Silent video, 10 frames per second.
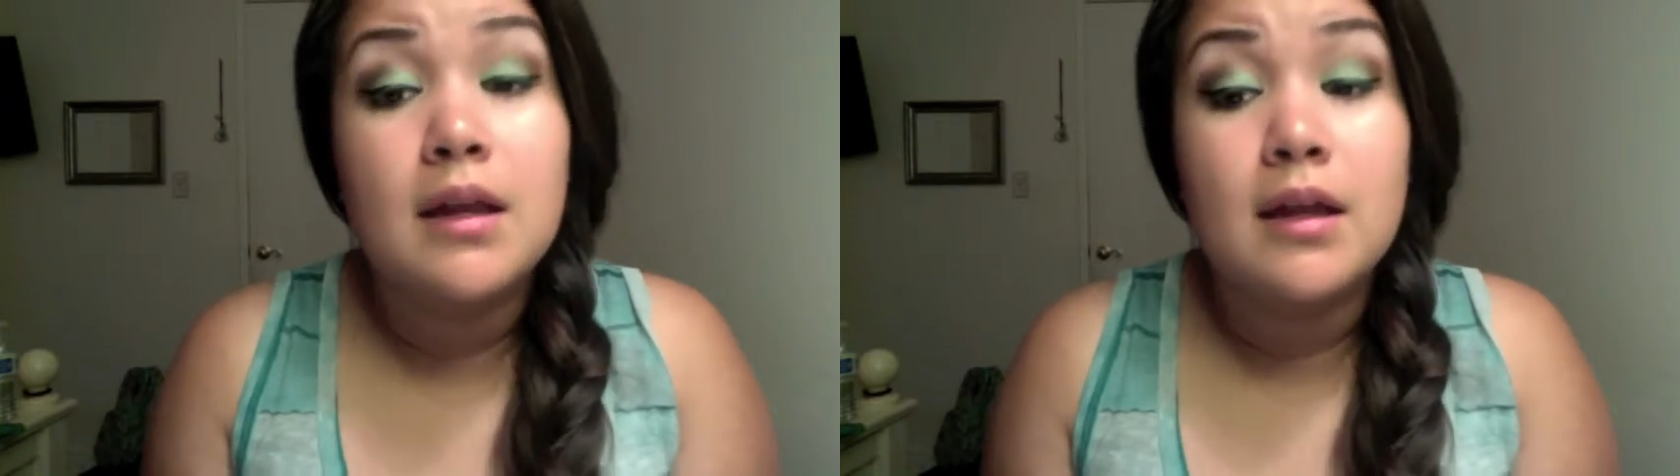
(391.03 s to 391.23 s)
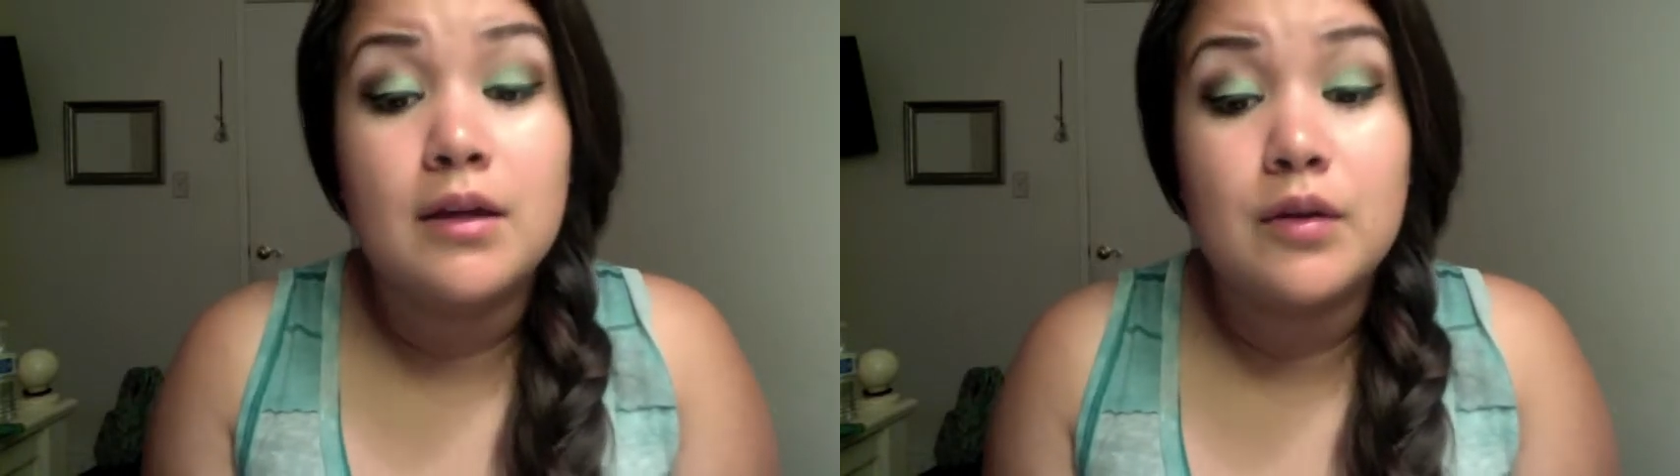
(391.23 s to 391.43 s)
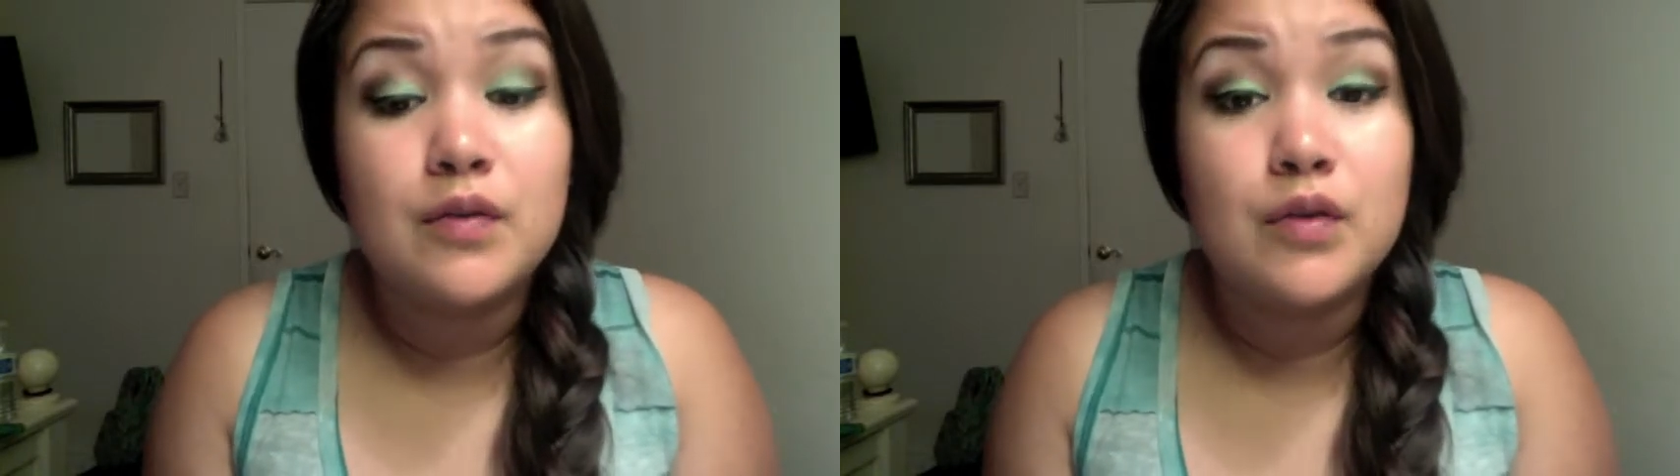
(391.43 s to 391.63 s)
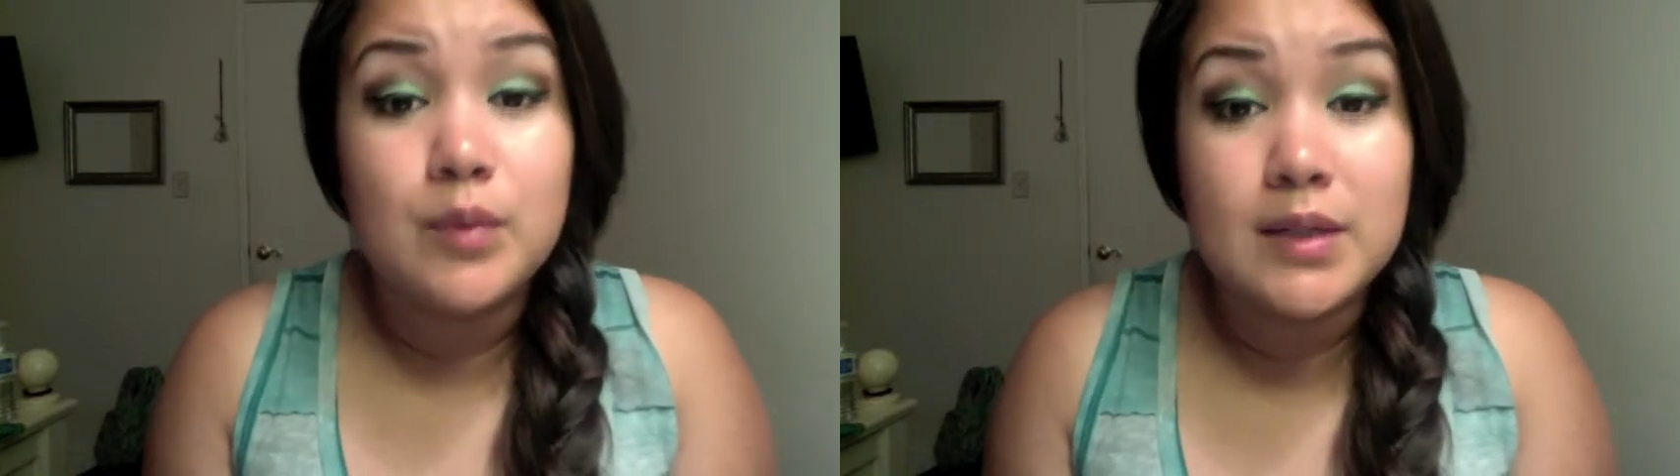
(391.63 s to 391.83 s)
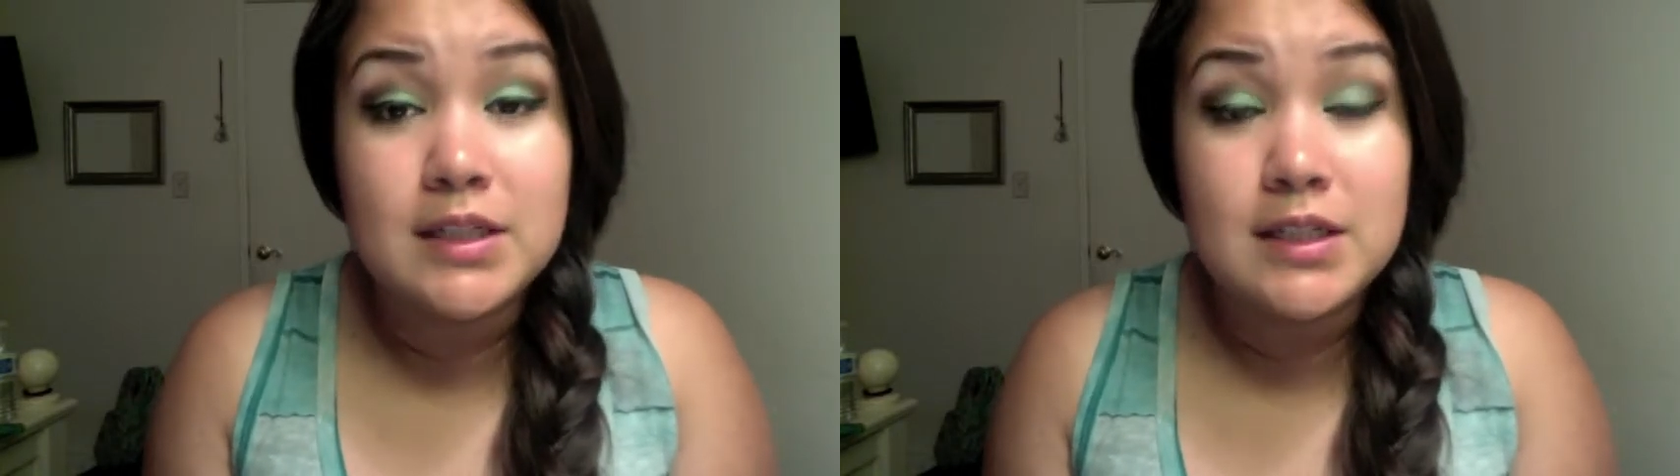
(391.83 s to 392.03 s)
Like, you have
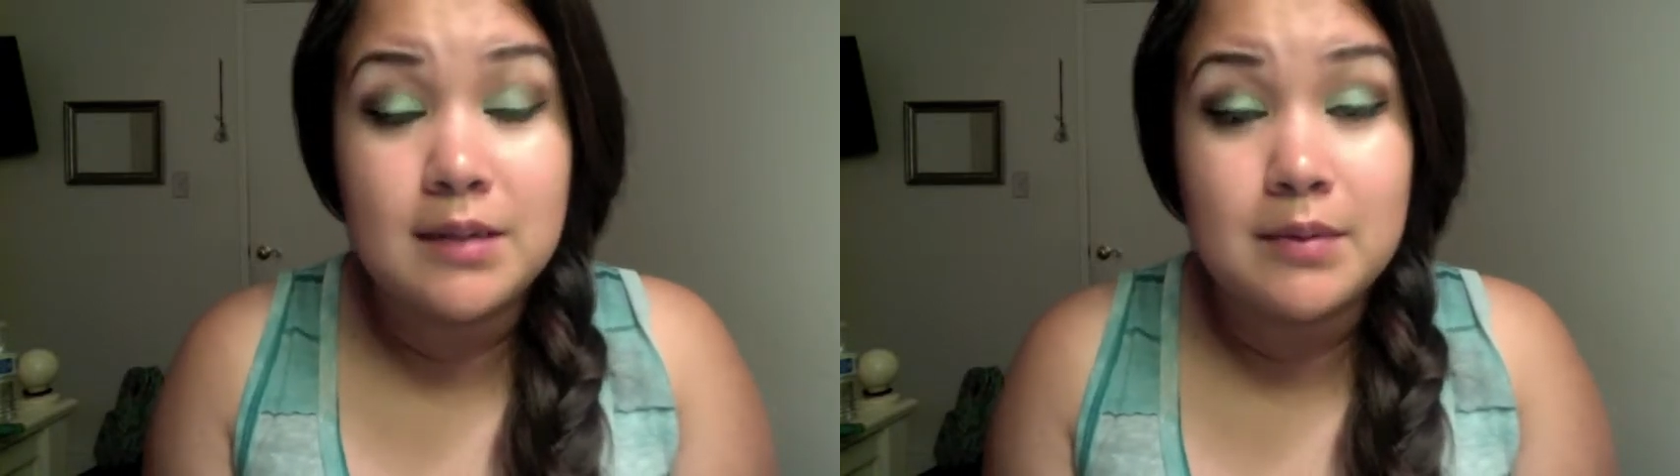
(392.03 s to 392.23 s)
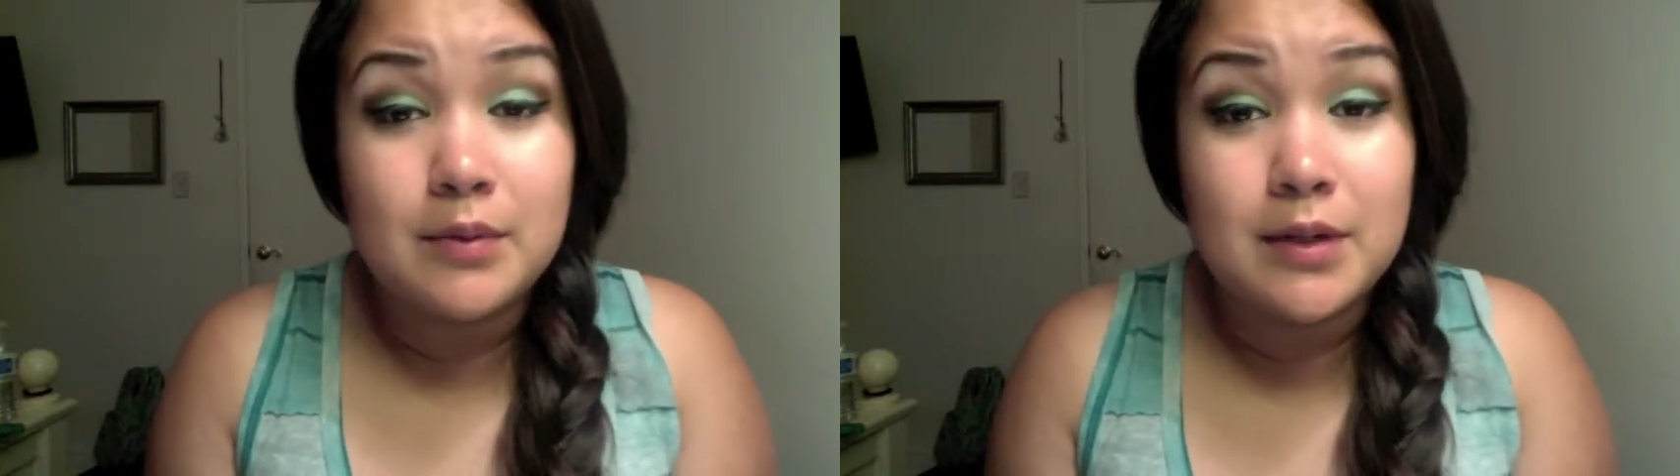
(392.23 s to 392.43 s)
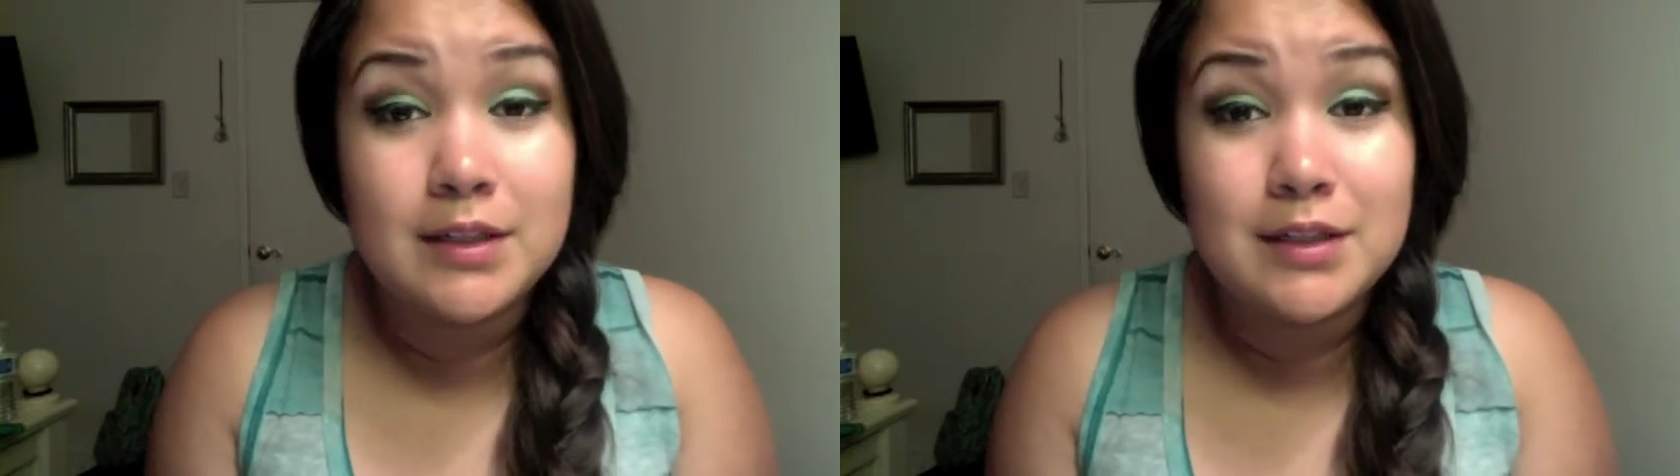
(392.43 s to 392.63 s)
no idea. I've been wanting